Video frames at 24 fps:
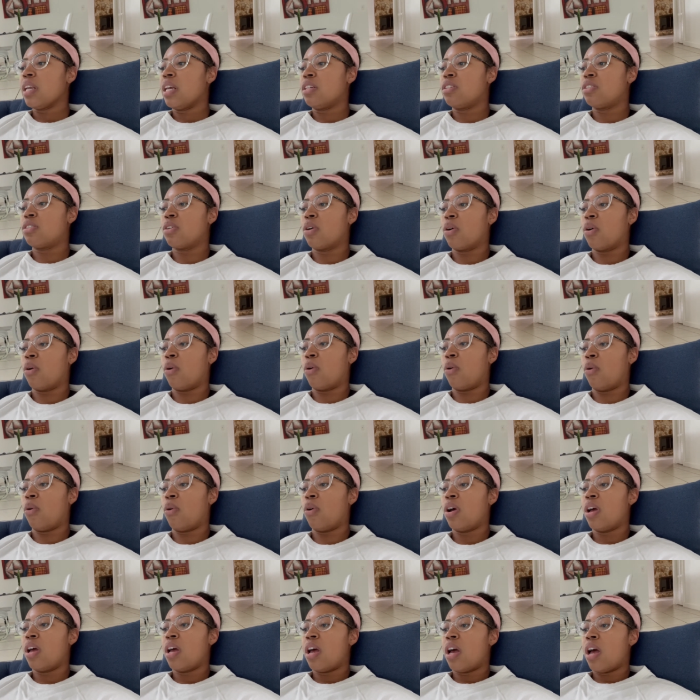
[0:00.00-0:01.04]
So
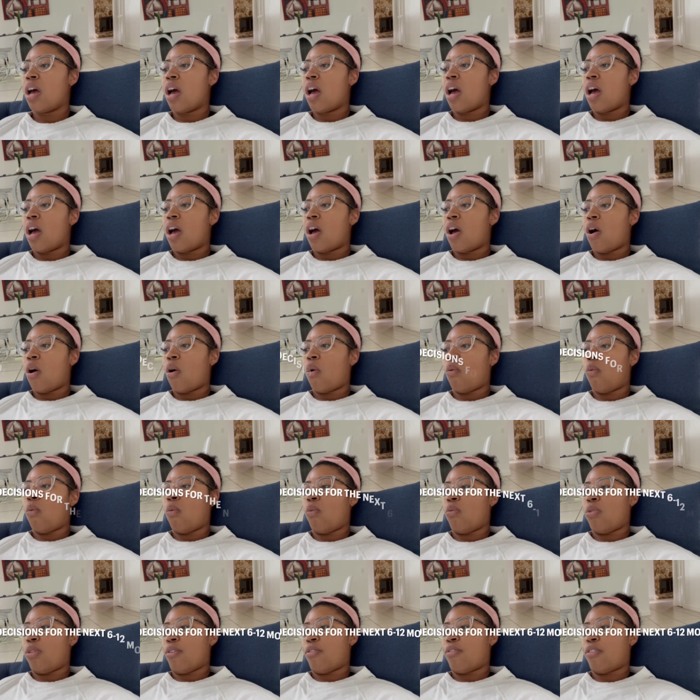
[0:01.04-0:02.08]

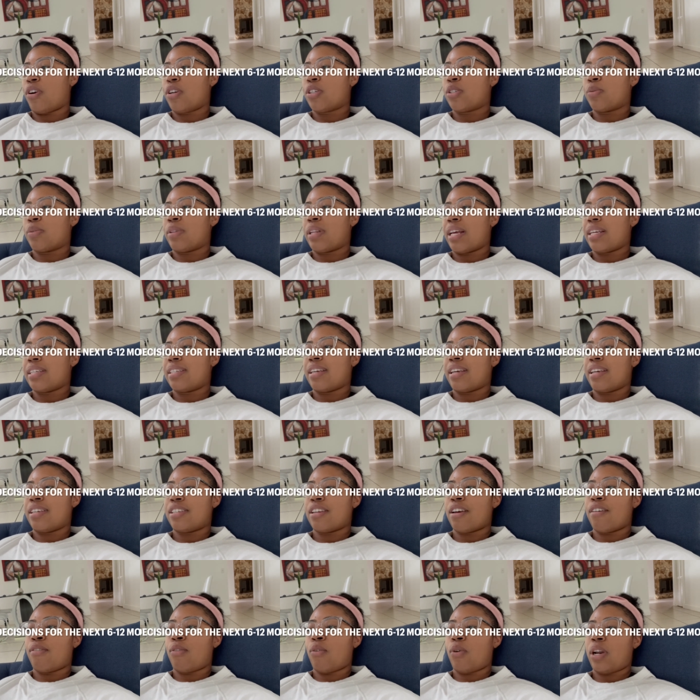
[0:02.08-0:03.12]
the first one that says
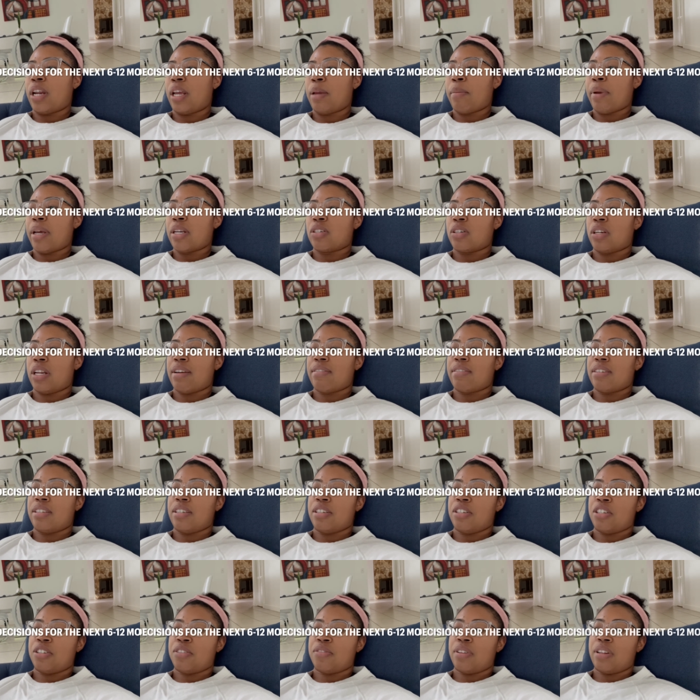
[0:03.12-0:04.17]
avoiding major life
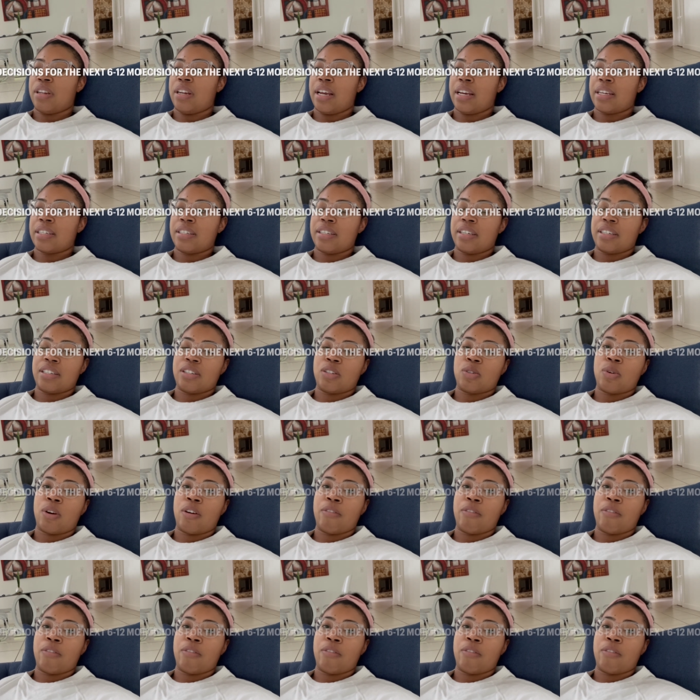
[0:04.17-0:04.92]
decisions for the next 6 to 12